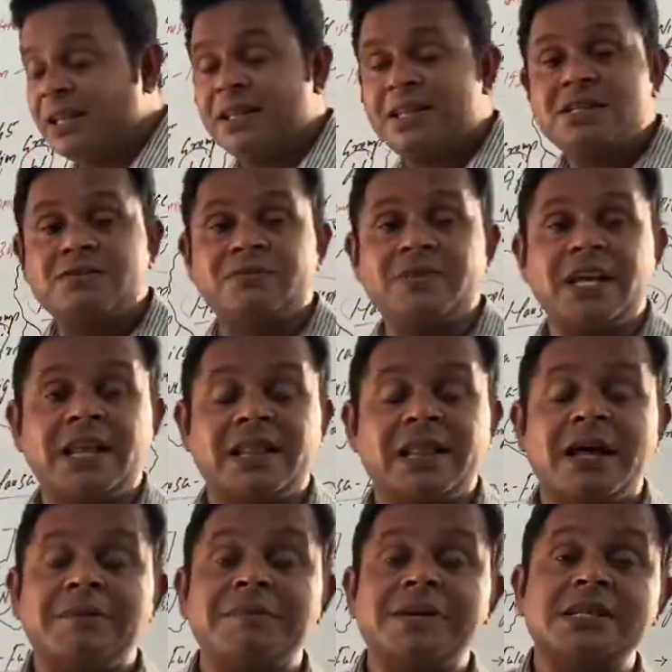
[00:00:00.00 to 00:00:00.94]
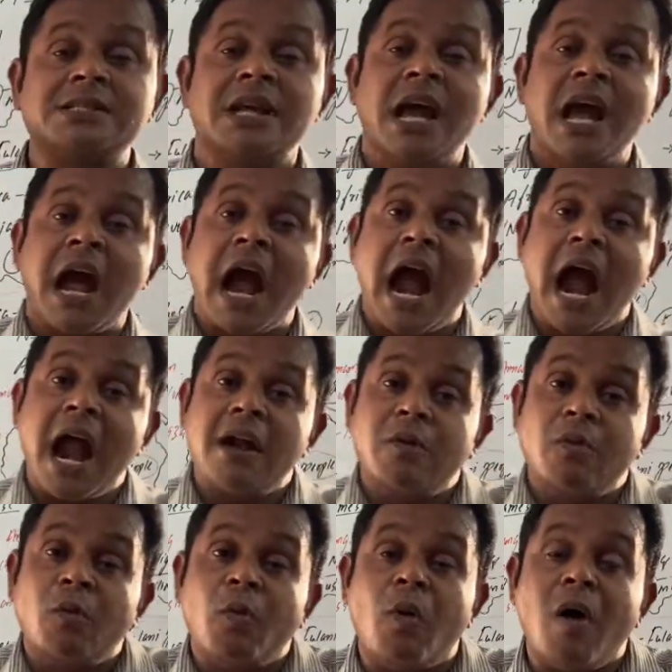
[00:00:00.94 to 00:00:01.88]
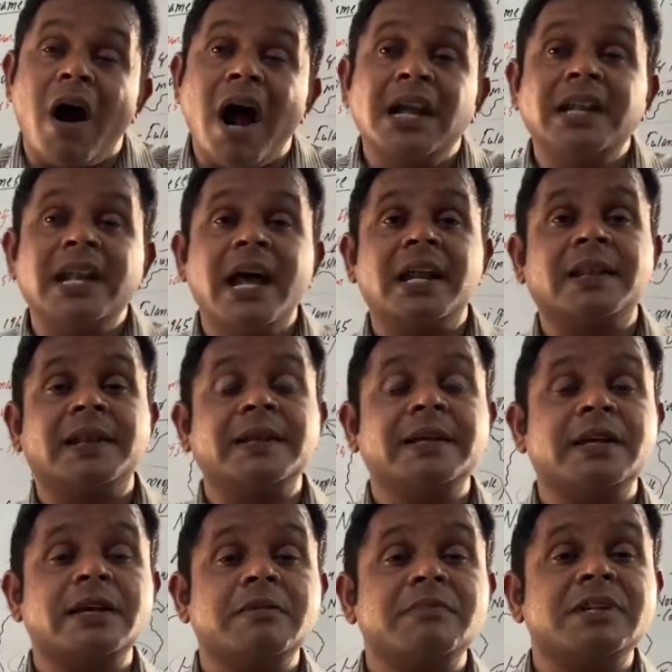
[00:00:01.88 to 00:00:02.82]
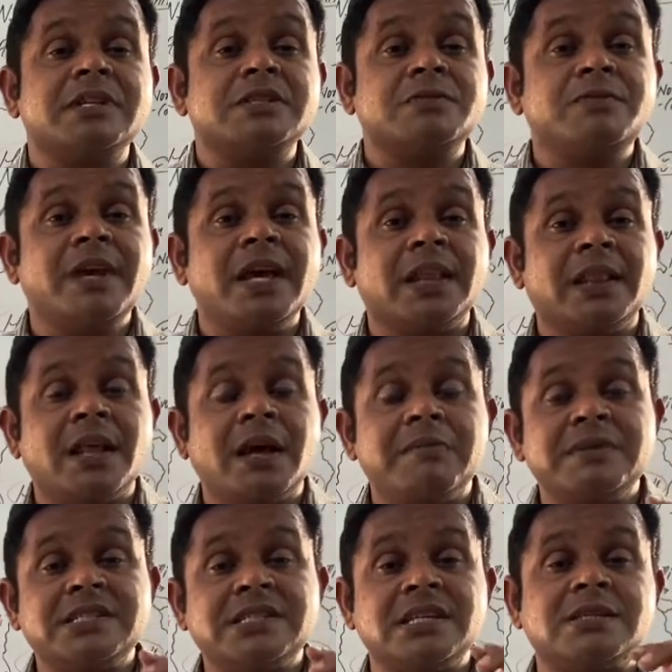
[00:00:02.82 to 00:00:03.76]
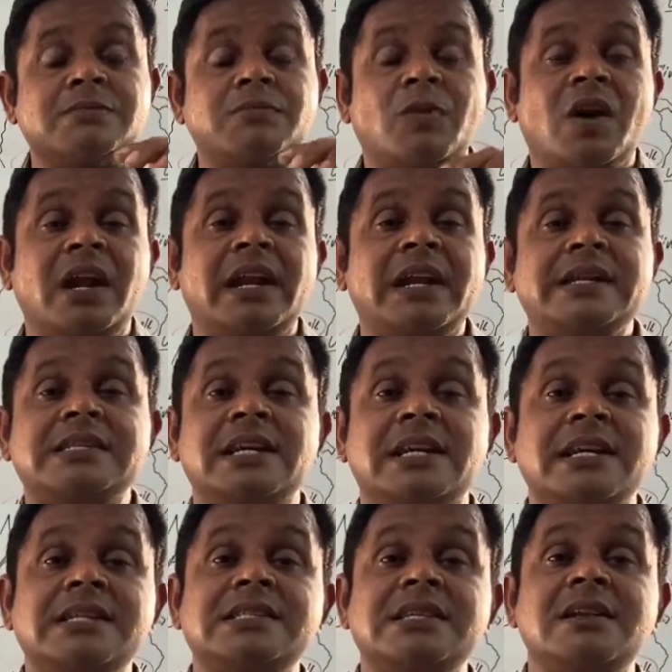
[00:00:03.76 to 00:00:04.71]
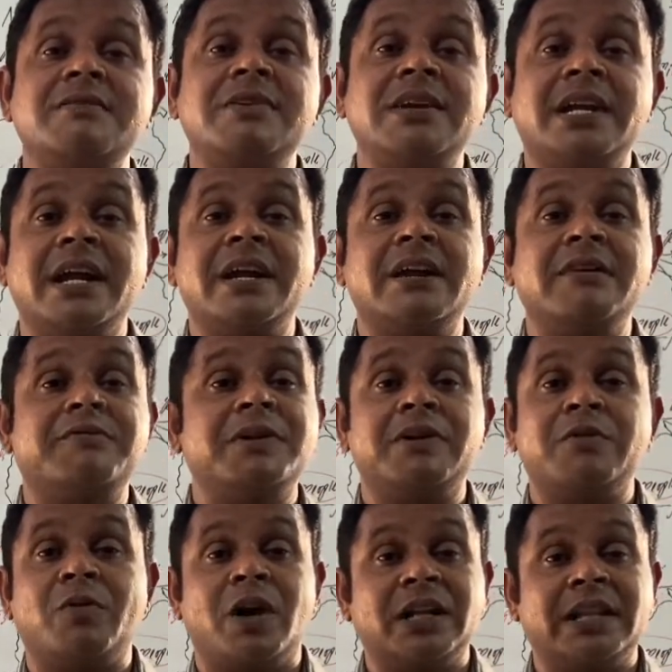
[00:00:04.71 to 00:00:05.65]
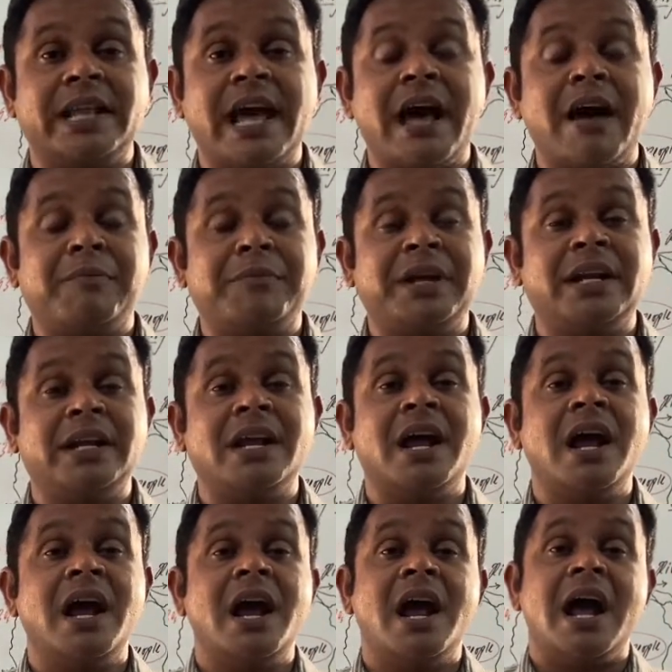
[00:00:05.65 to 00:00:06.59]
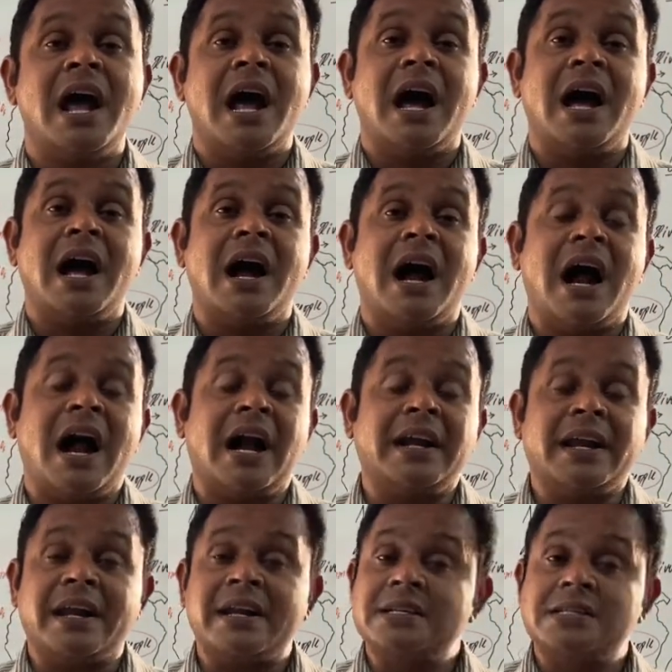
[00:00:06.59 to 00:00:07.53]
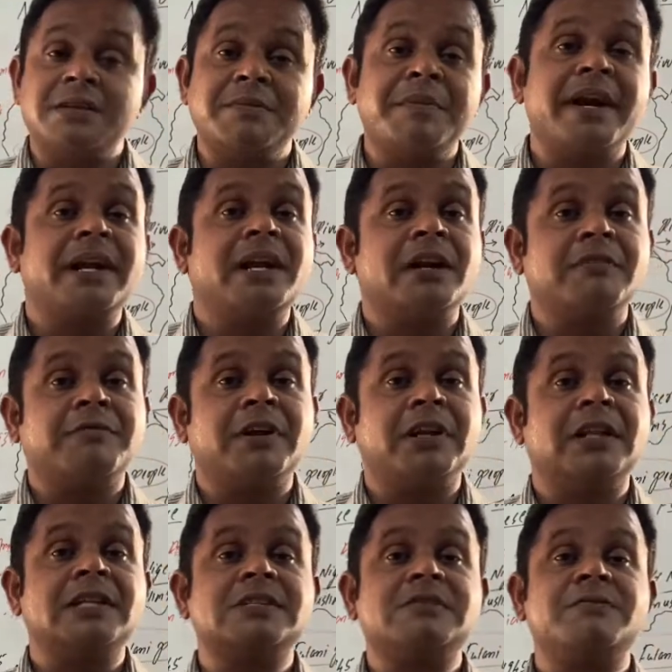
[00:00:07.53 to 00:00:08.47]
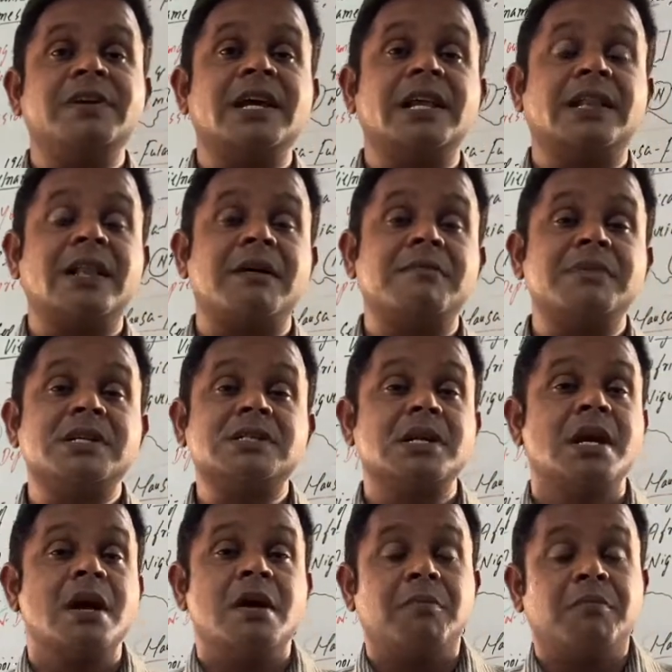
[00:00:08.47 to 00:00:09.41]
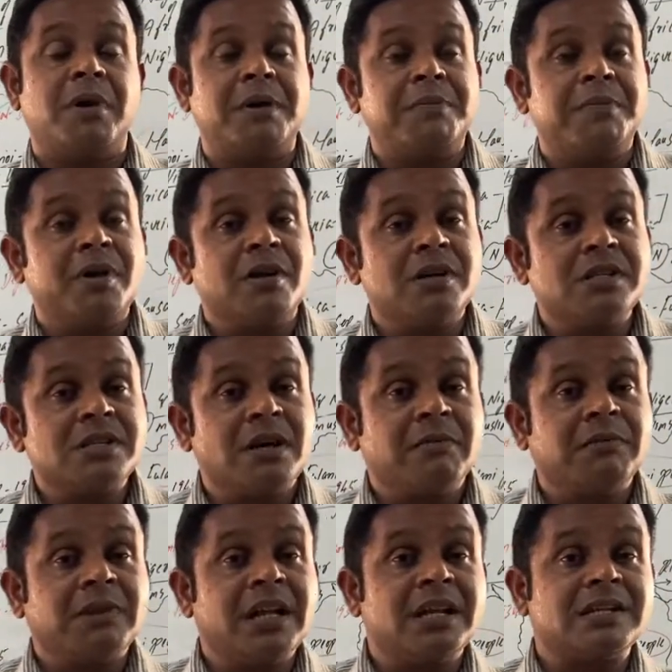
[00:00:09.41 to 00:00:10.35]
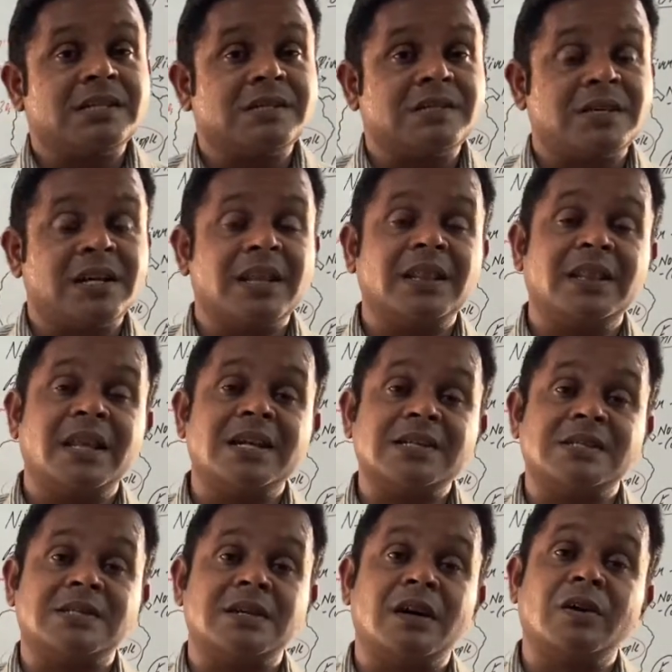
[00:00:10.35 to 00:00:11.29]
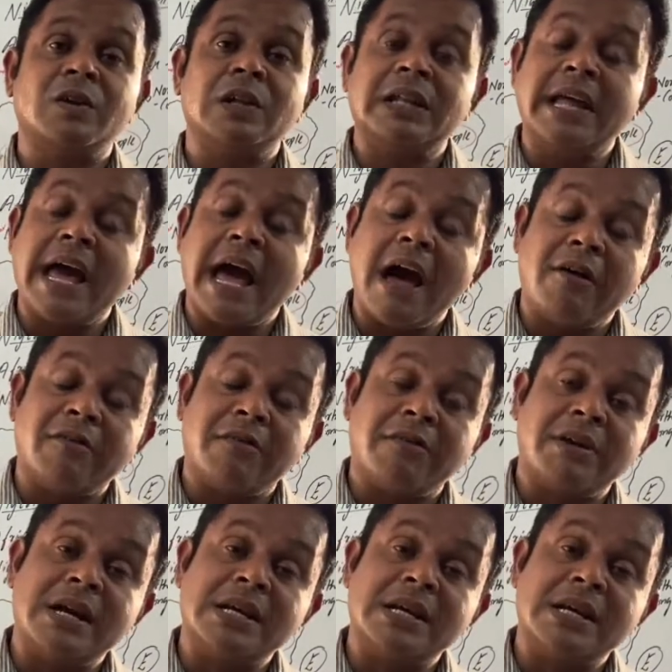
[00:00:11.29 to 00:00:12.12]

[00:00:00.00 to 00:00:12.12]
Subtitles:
this Vietnamese, and what they are thinking means, Vietnam is a small nation, easily we can defeat. What they have been underestimated for this Vietnamese, but because of their strength and struggle, they have